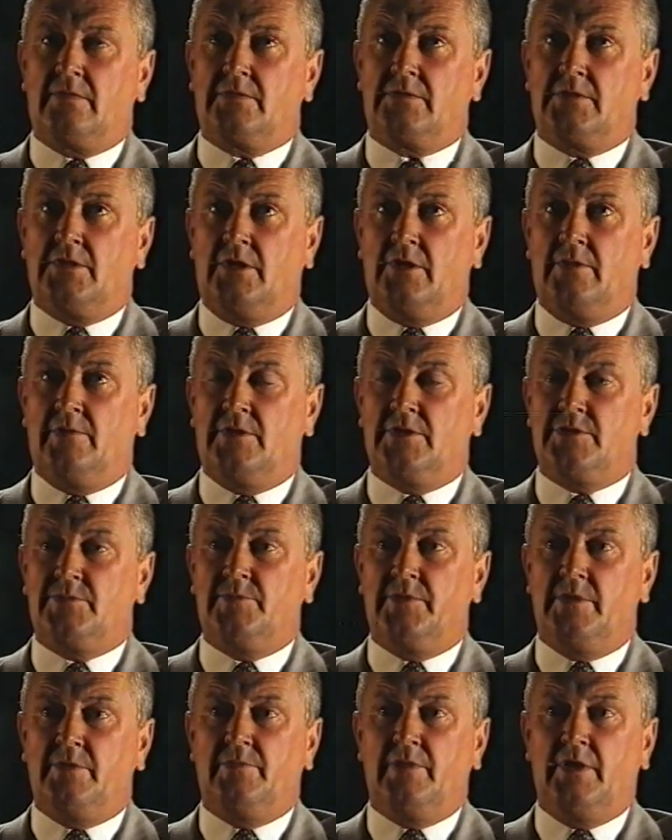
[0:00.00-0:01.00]
Tottenham
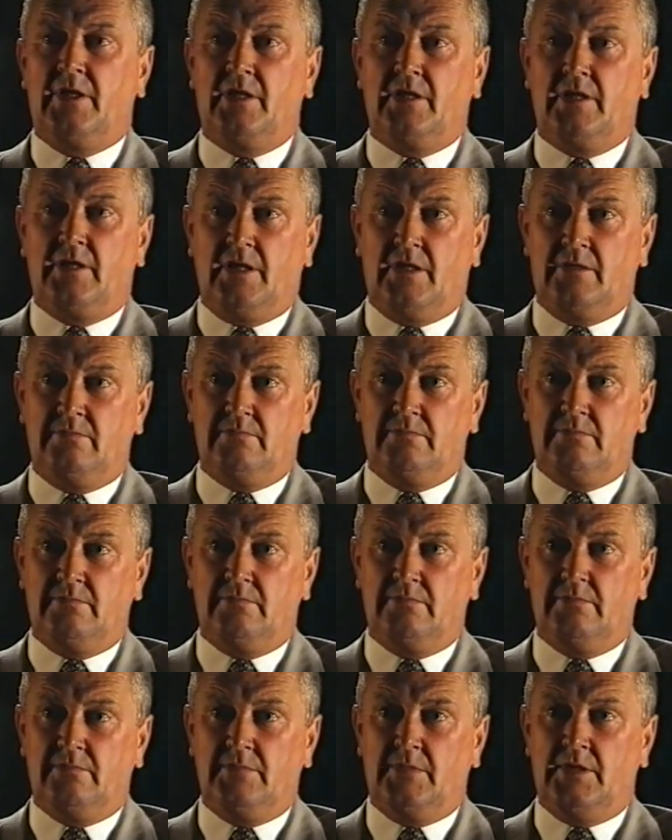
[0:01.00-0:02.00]
Hotspur played a game.
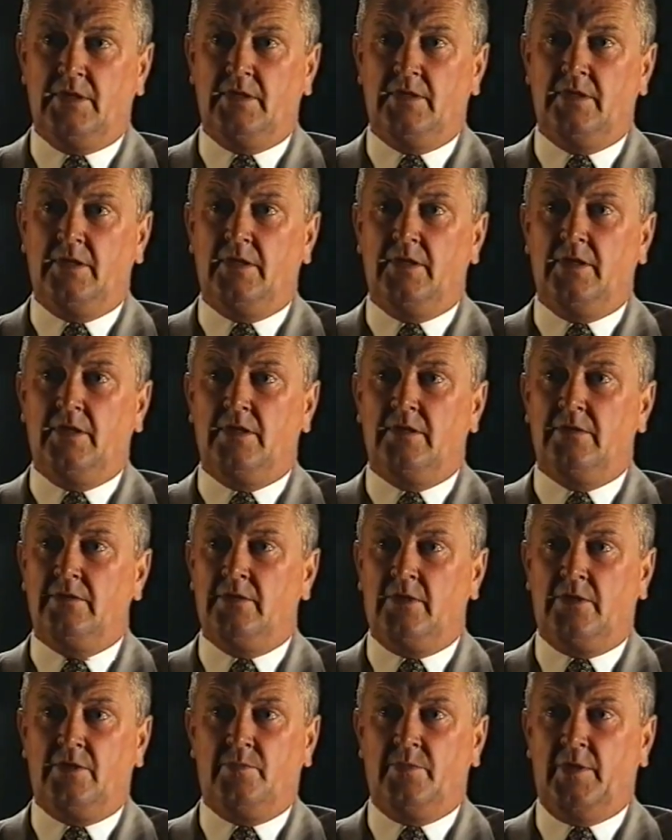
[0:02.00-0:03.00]

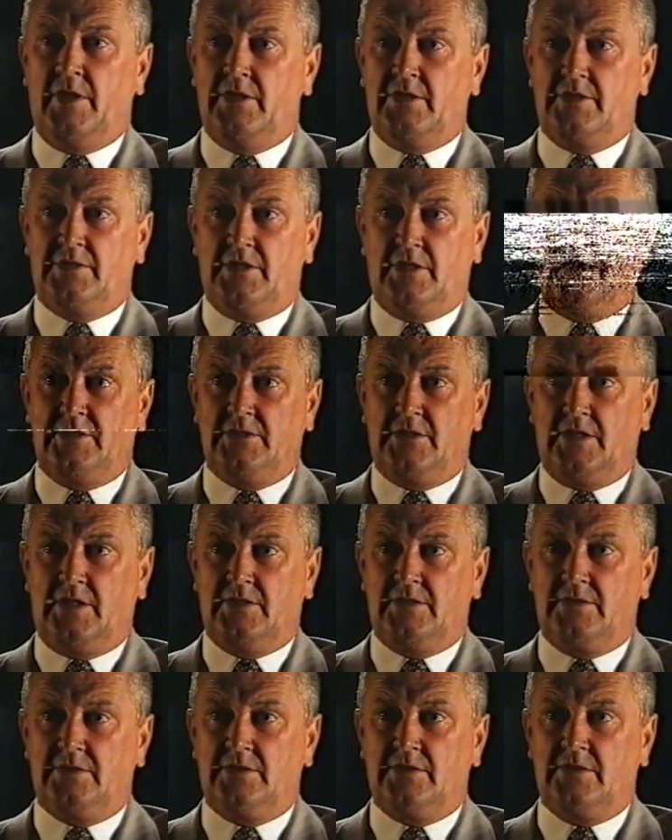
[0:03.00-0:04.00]
Not a penny changed
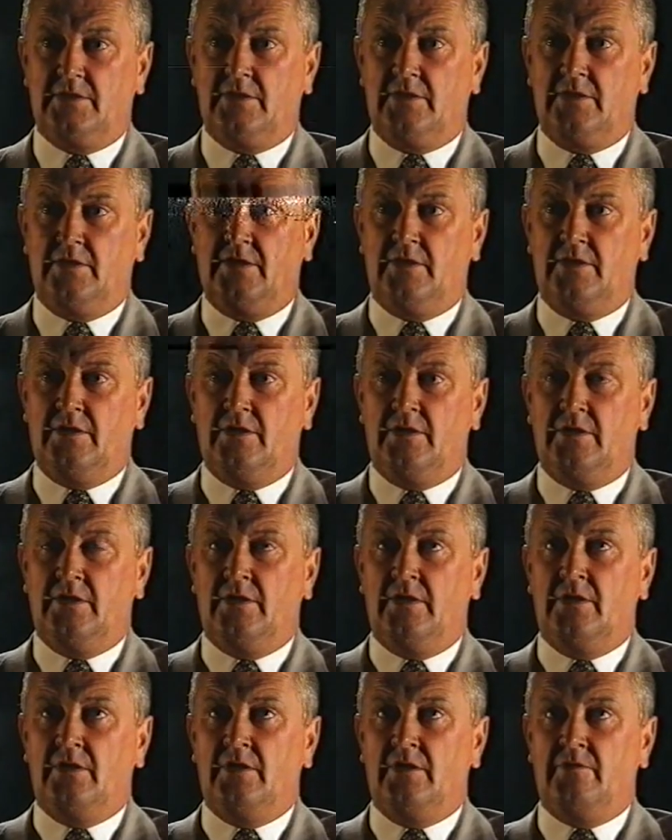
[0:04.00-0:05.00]
hands.
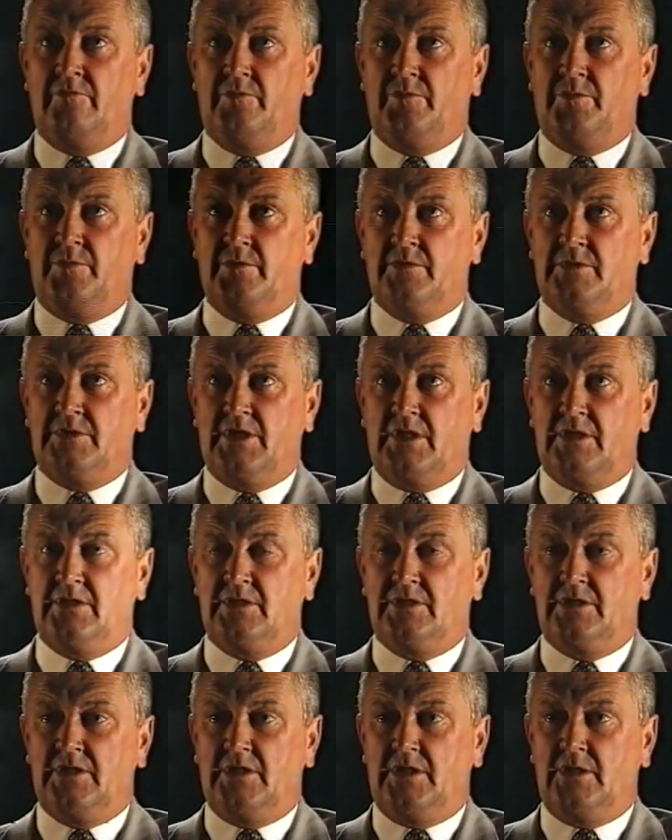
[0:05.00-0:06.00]
Liverpool sent
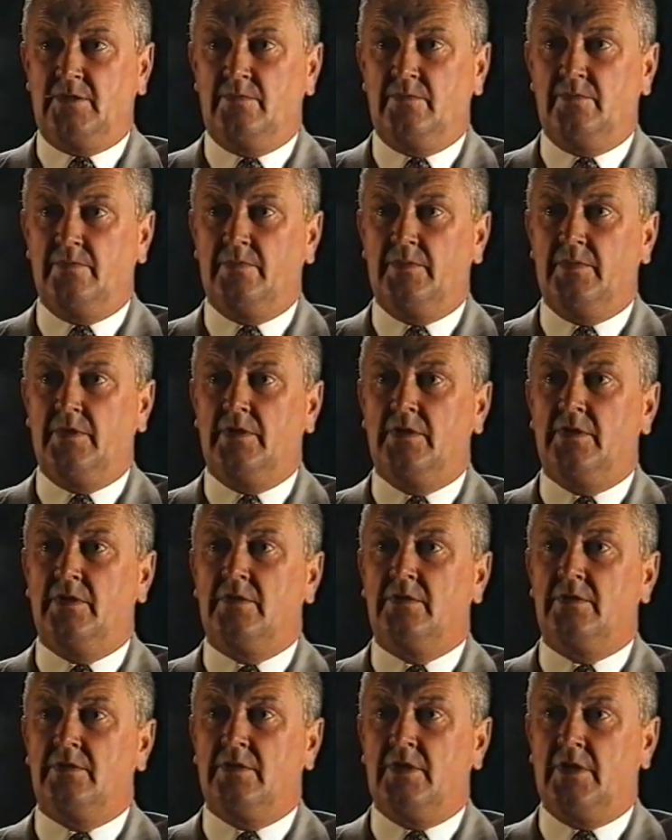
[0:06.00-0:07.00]
a team.
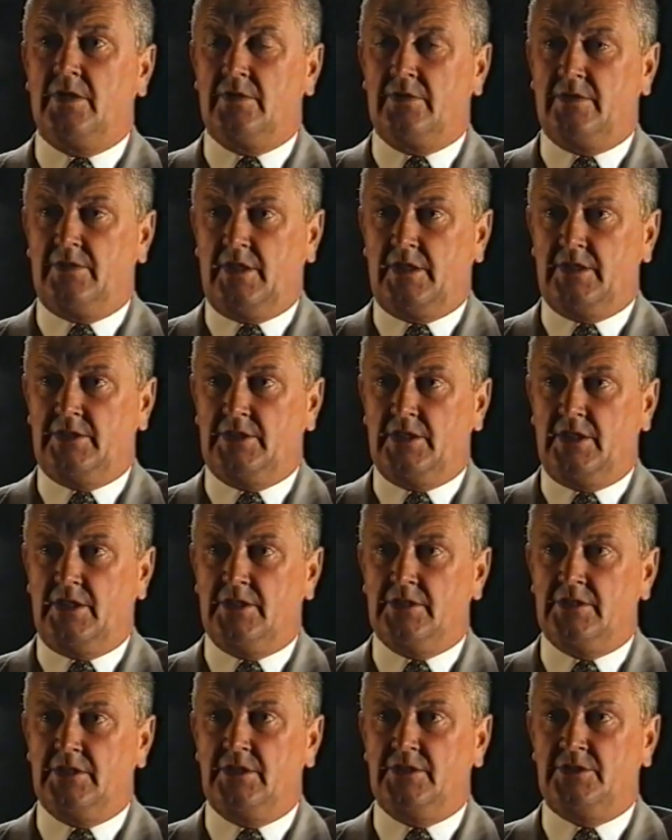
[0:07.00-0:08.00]
They
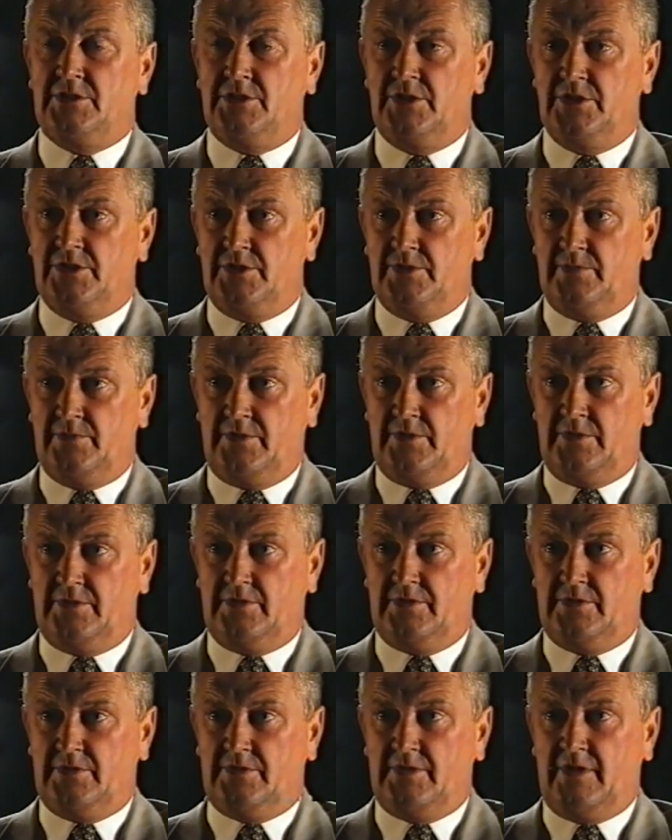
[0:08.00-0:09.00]
charged legitimate
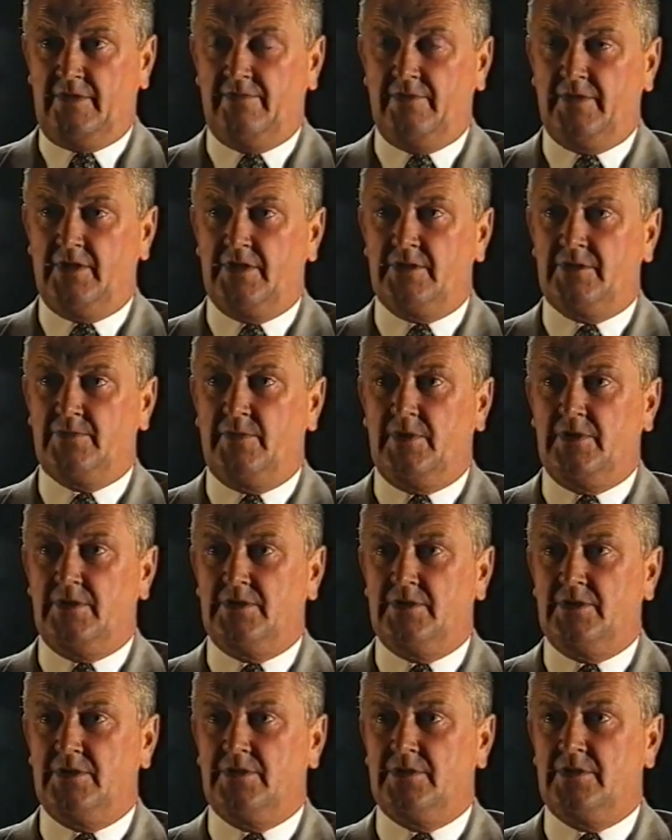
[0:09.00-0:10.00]
travelling
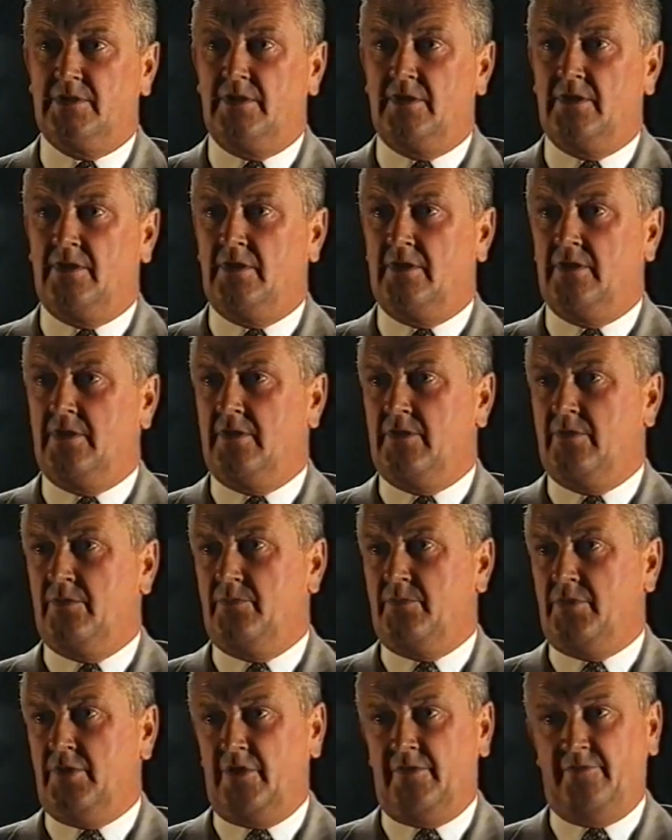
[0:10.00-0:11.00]
expenses.
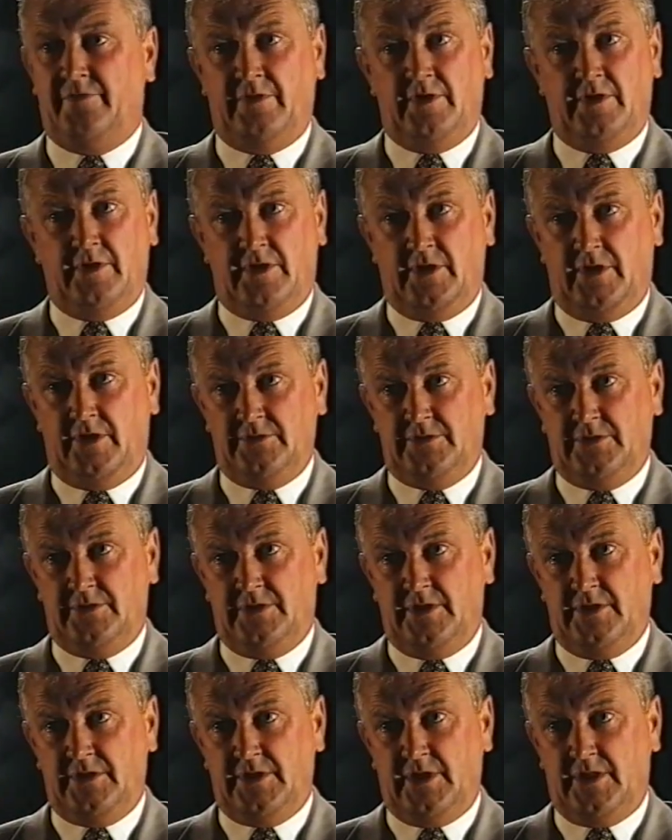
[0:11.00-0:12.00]
Perfectly kosher
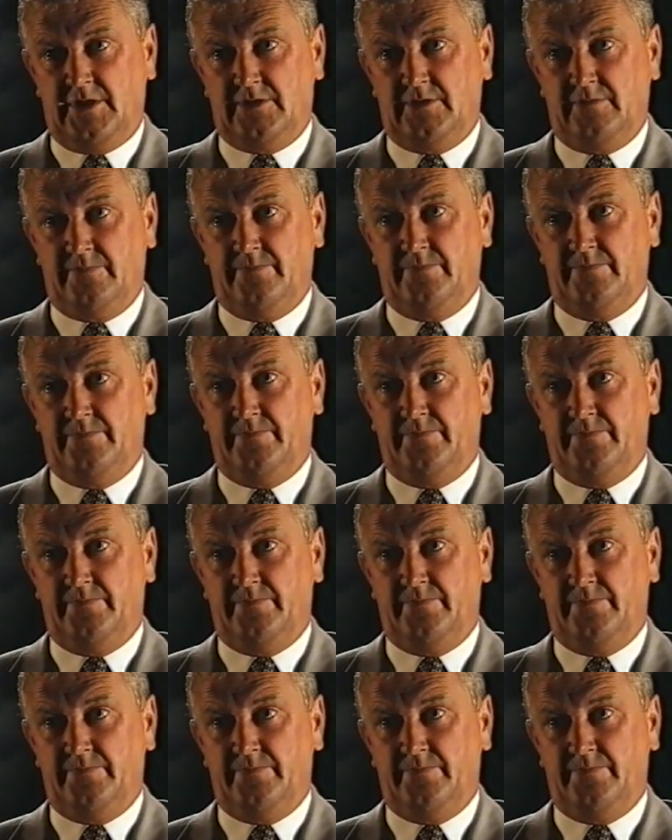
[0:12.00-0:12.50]
transaction.